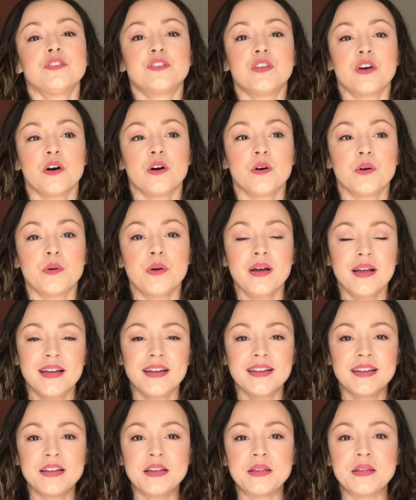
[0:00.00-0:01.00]
So
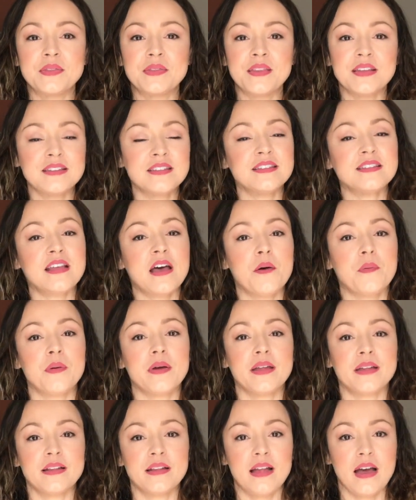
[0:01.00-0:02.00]
this is how
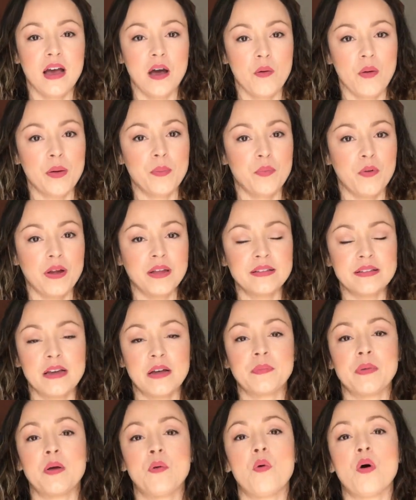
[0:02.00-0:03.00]
I break
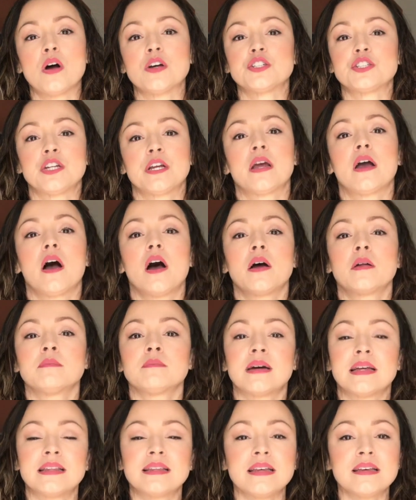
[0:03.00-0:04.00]
down my washing. On
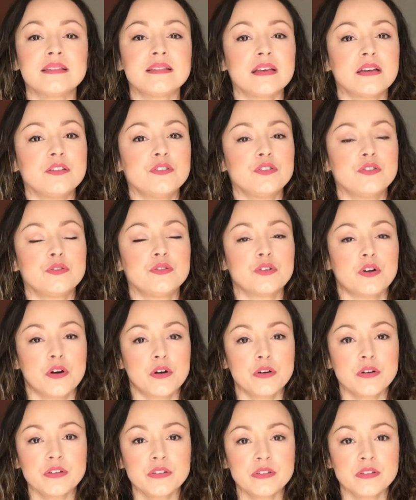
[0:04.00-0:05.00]
Mondays, I do
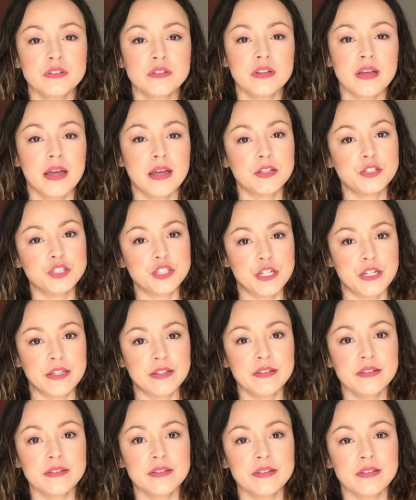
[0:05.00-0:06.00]
darks and
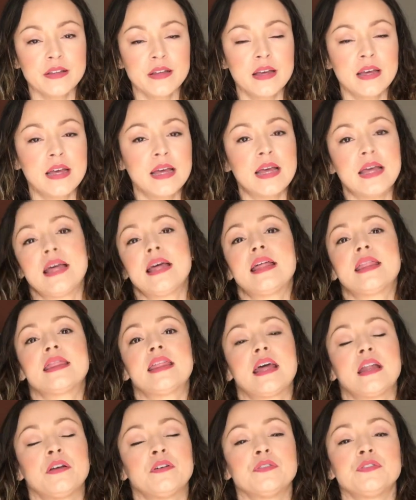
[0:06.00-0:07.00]
jeans.
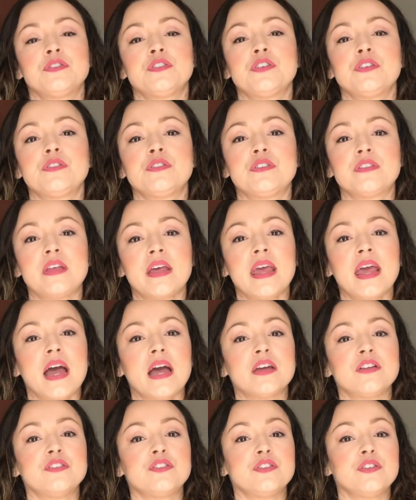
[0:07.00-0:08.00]
Then on Tuesday,
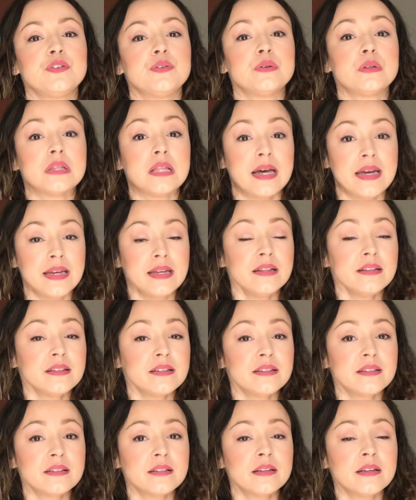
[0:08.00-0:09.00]
I do
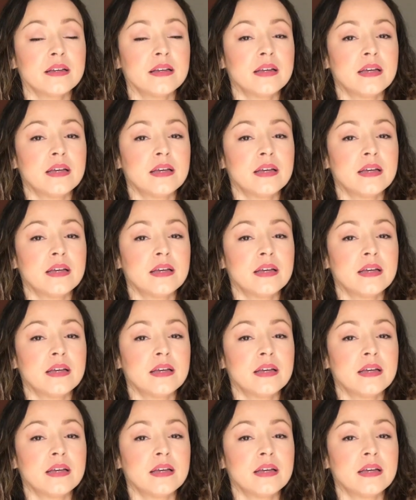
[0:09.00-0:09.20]
lights